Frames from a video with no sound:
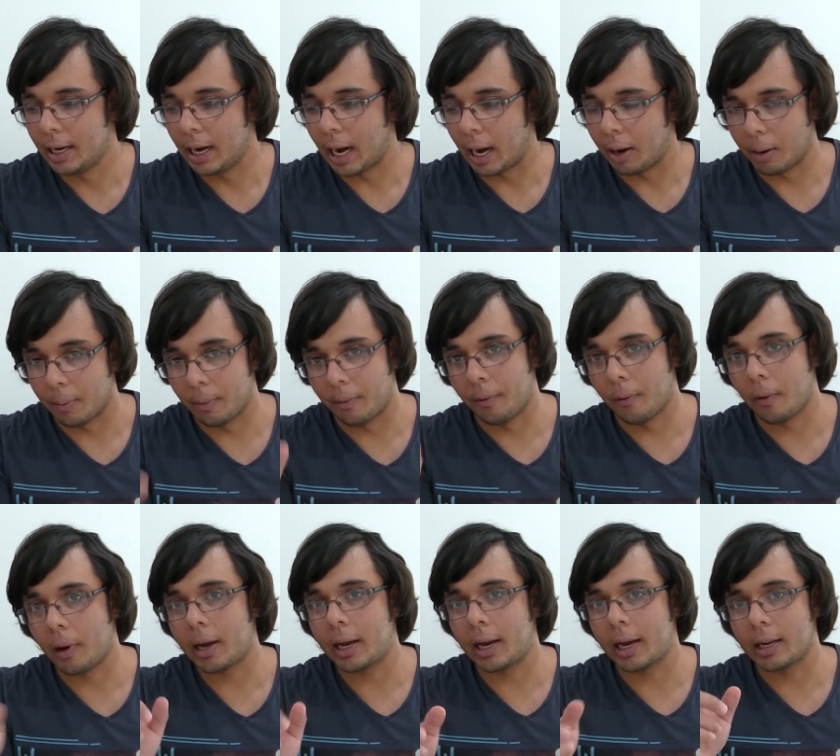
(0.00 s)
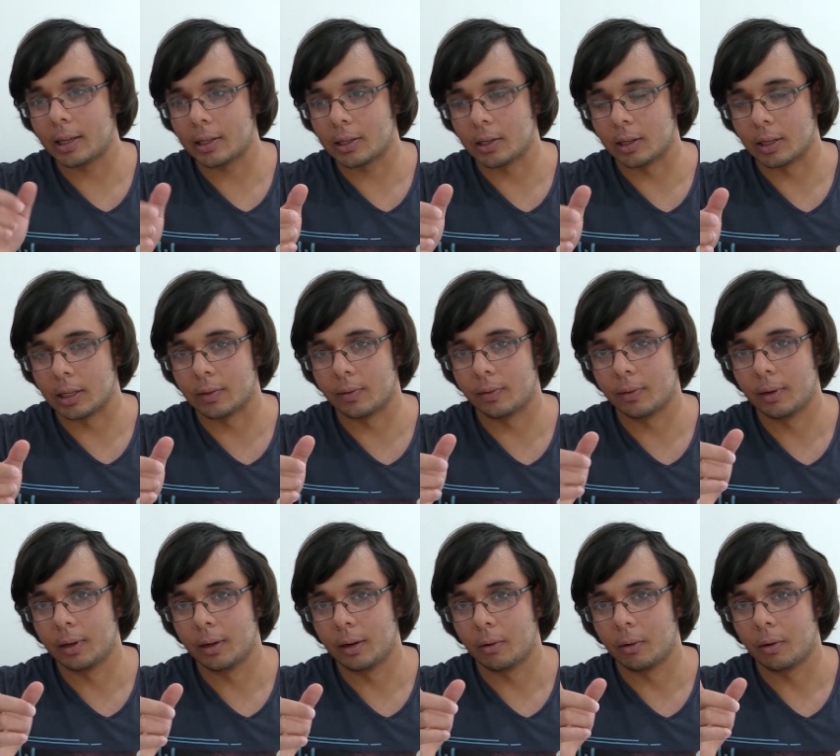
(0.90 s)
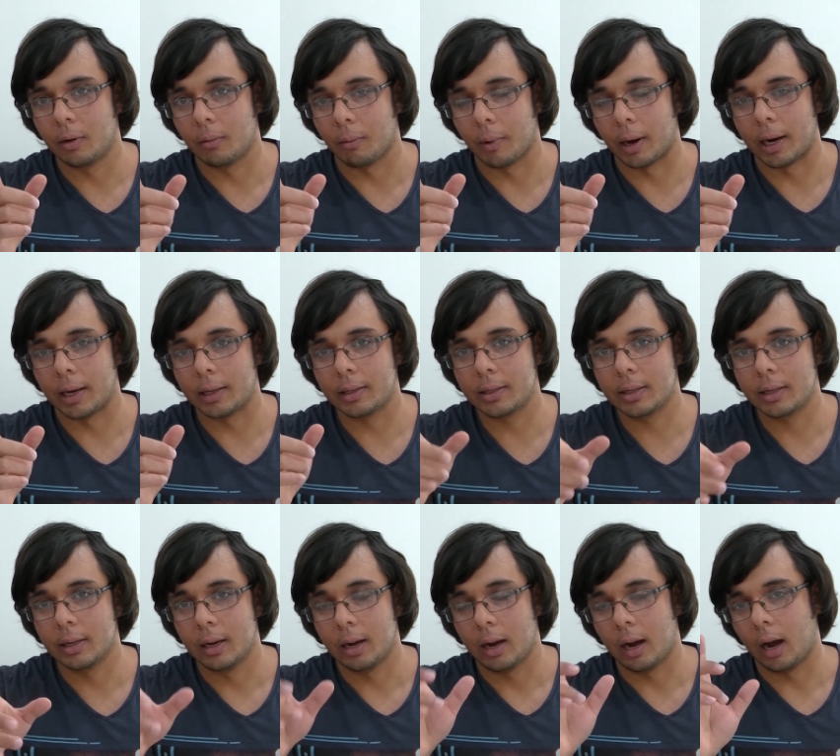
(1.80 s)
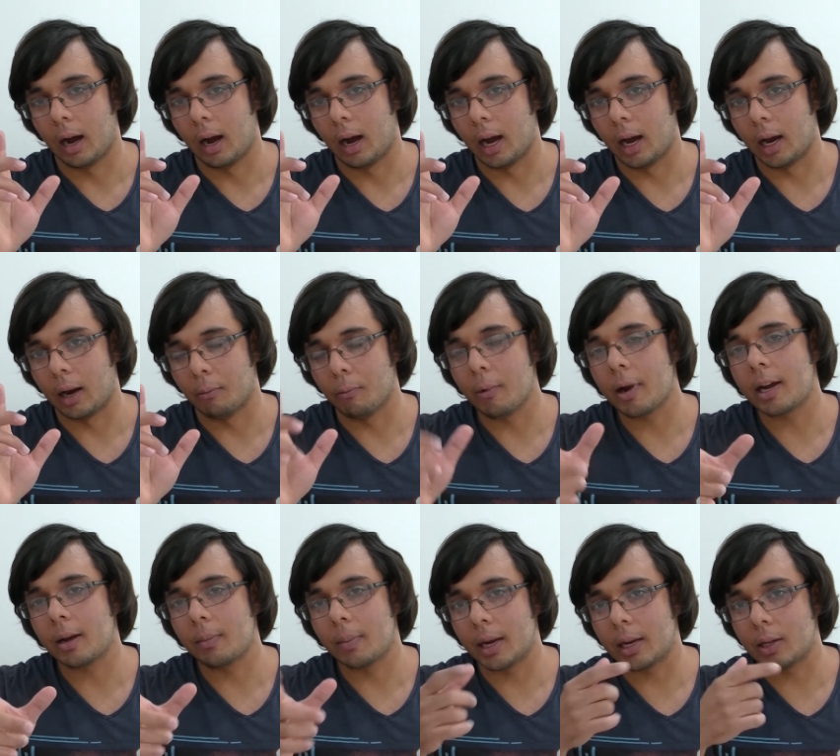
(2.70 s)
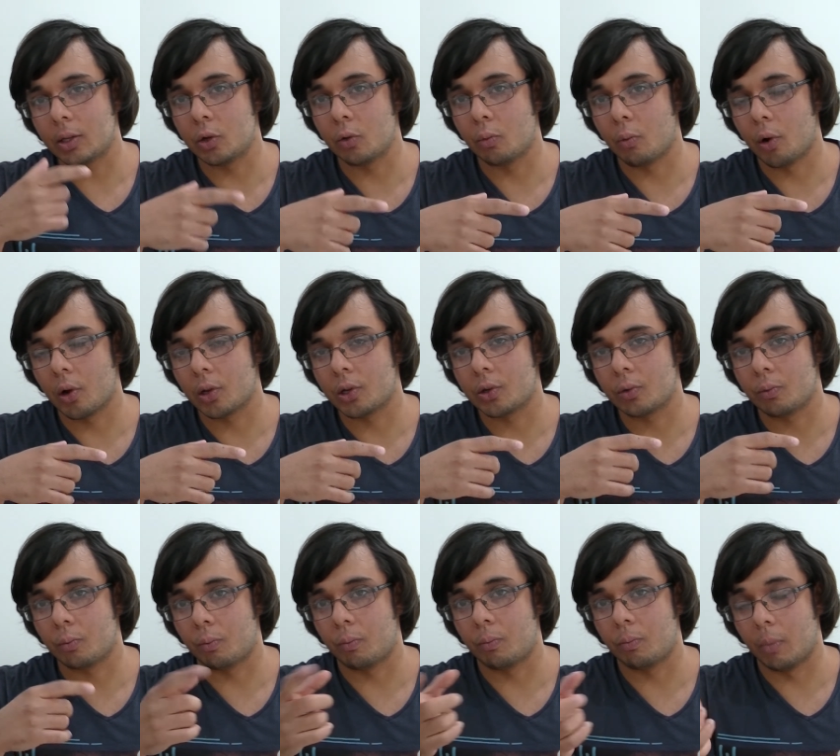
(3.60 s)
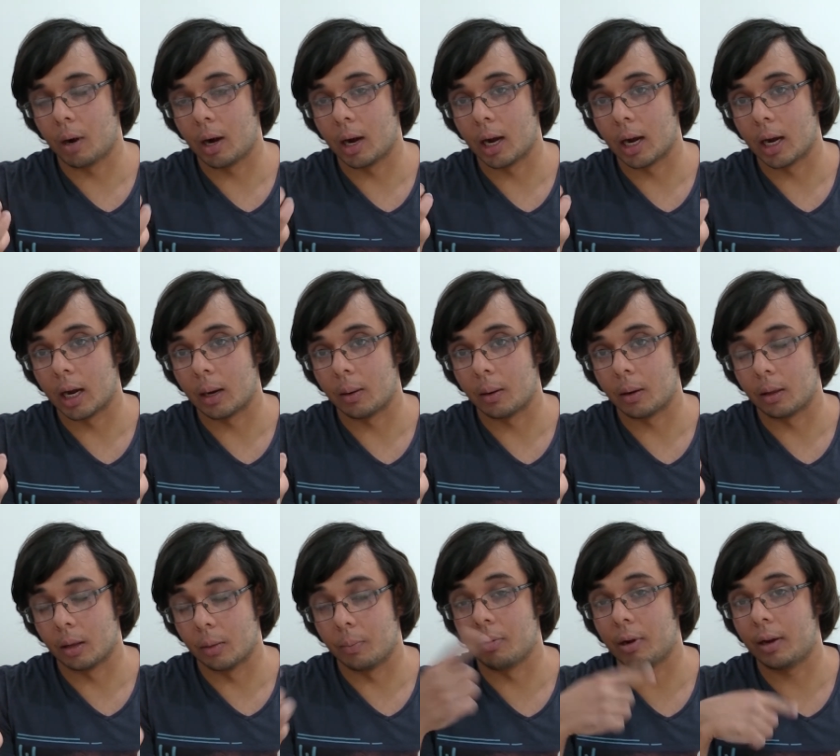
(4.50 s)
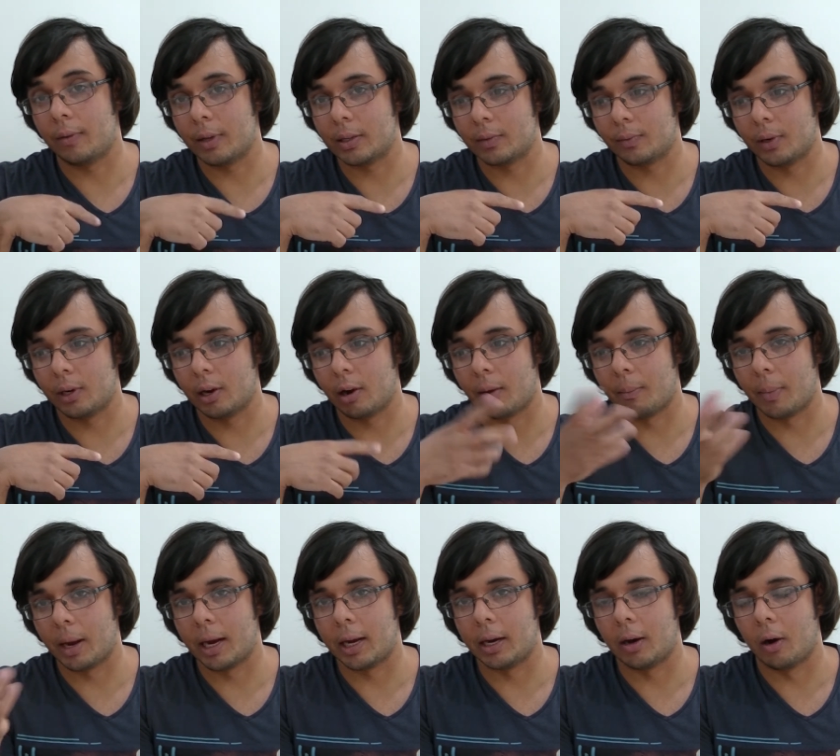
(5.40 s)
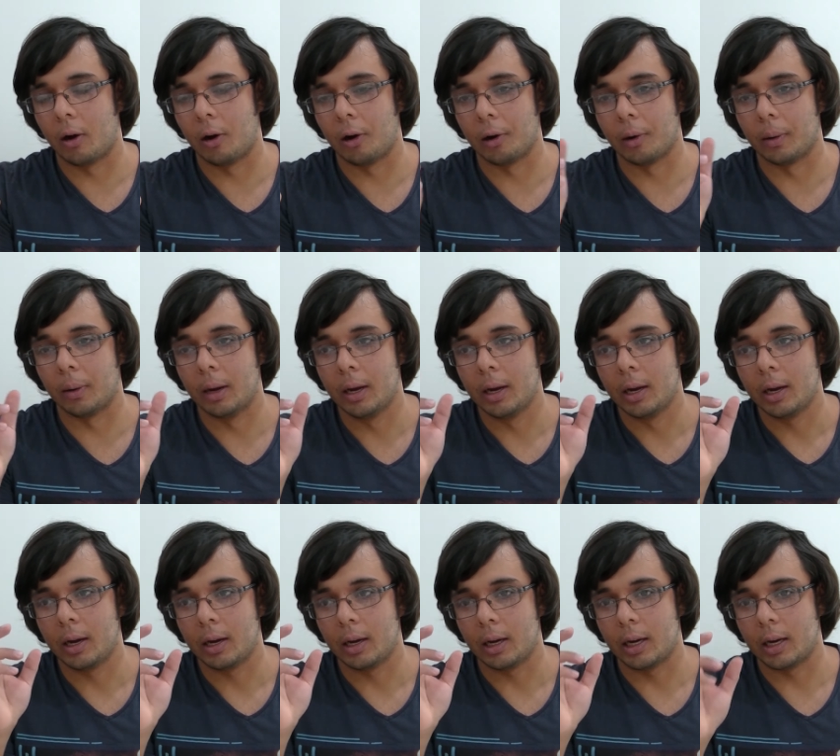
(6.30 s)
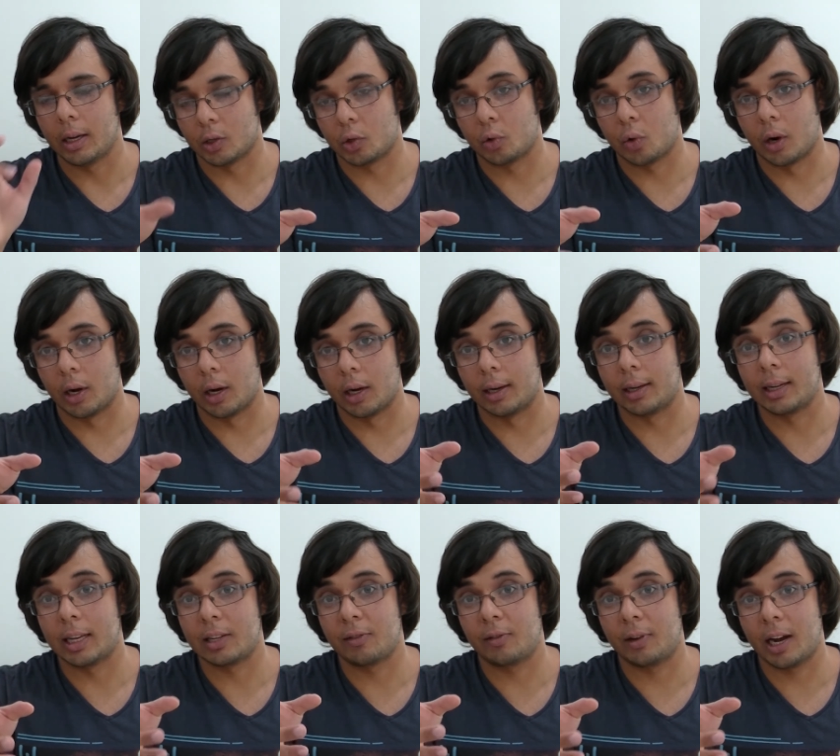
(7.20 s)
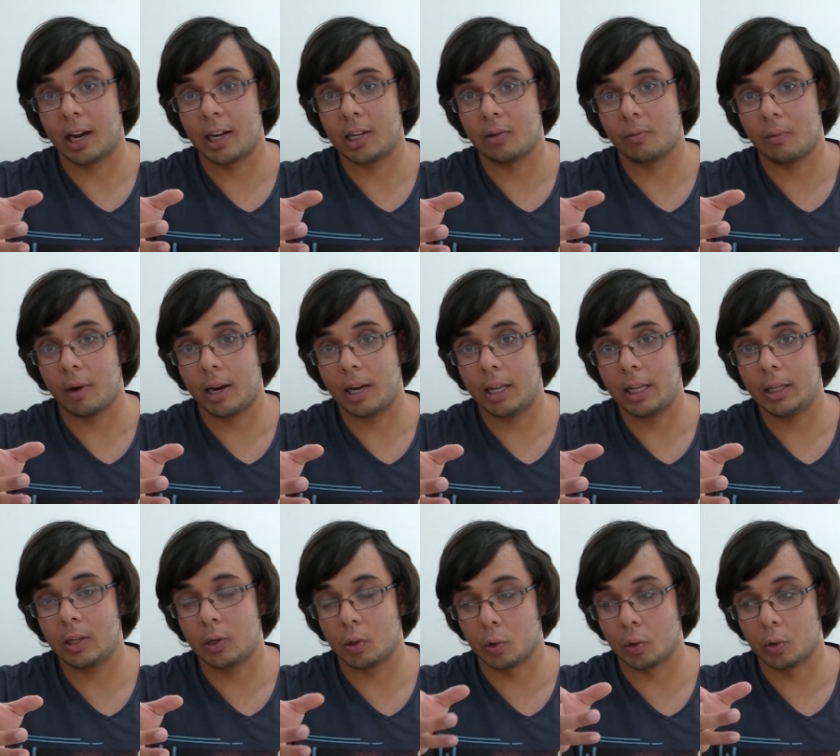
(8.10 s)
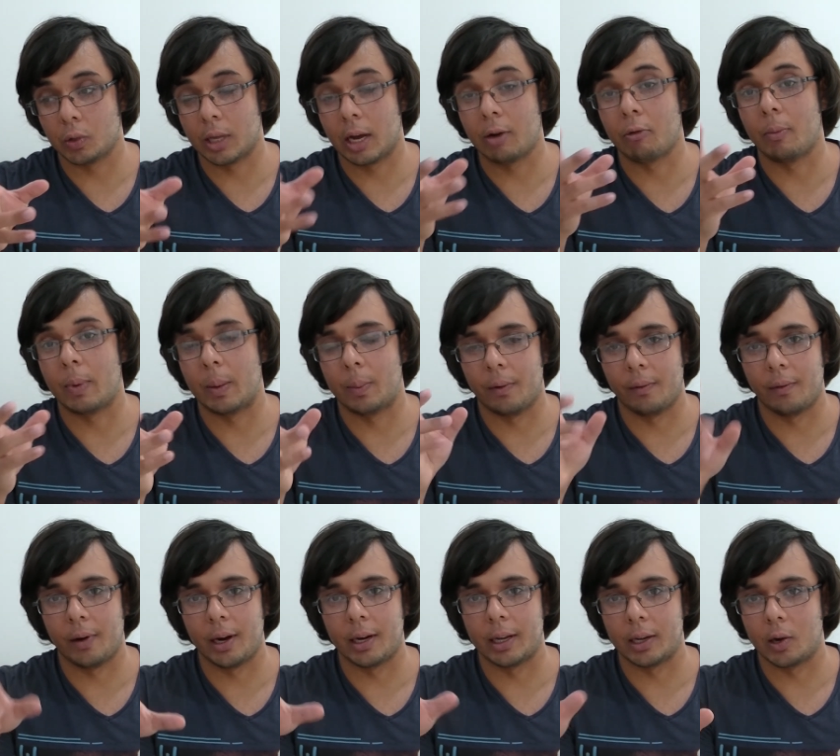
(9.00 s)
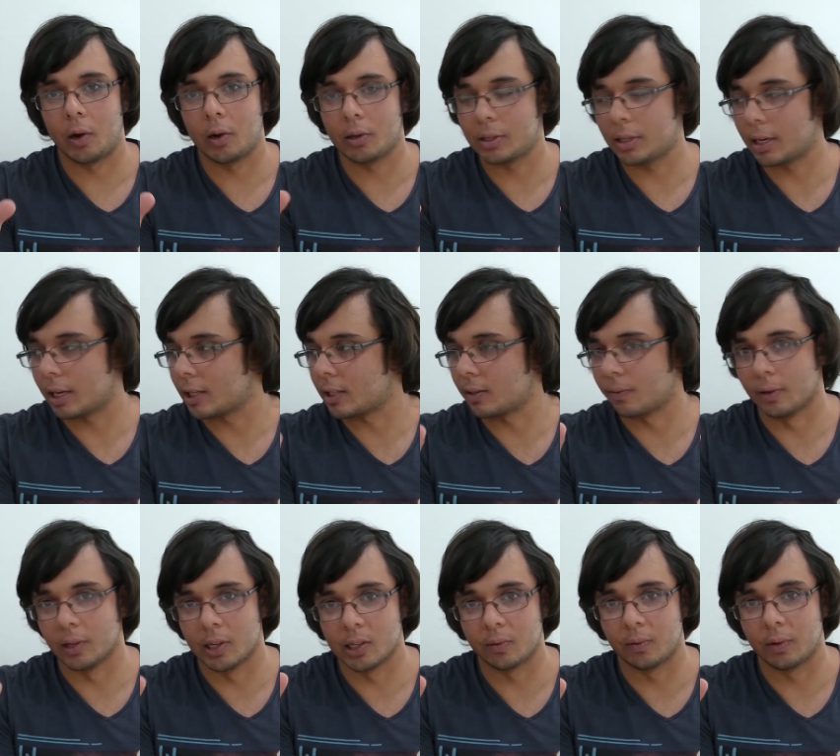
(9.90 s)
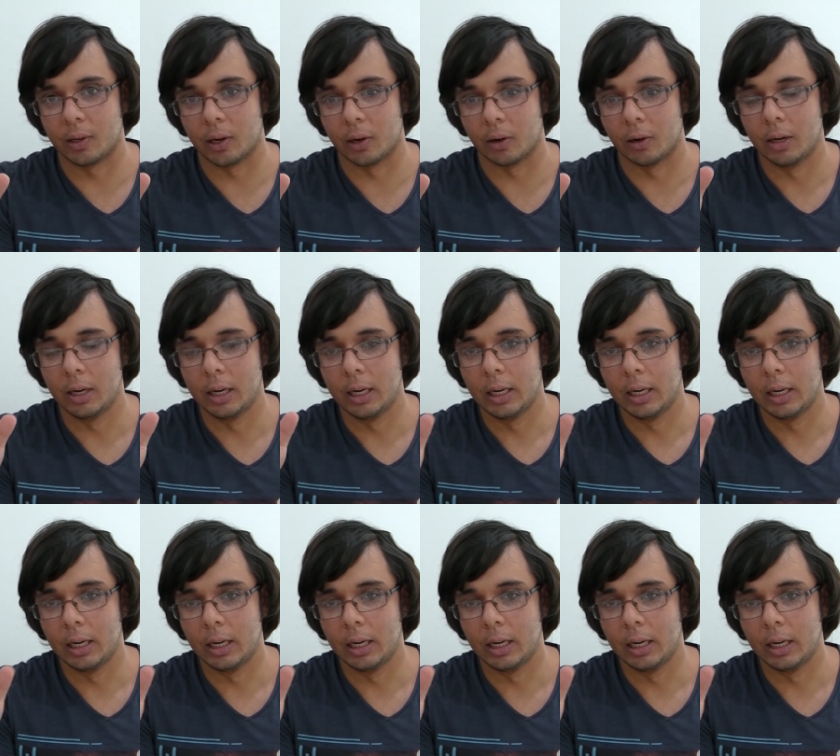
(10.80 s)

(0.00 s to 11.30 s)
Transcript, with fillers: Anyway, before I get into this rant, I recommend you watch my the previous video I made on the Australian classification rating because that will be providing context for this video.